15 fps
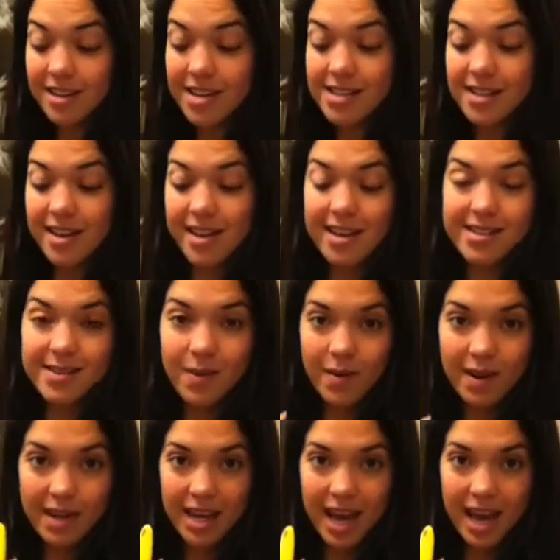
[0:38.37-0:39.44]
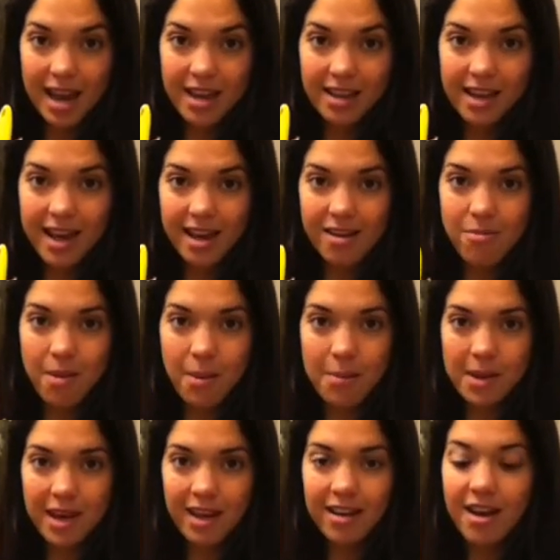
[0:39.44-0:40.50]
This is organic canned
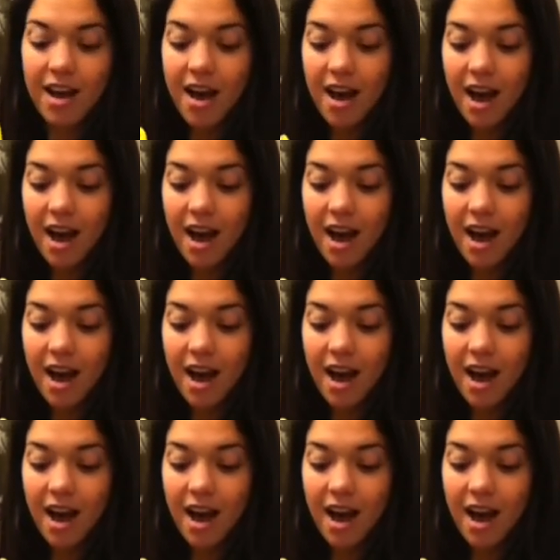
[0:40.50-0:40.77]
pumpkin.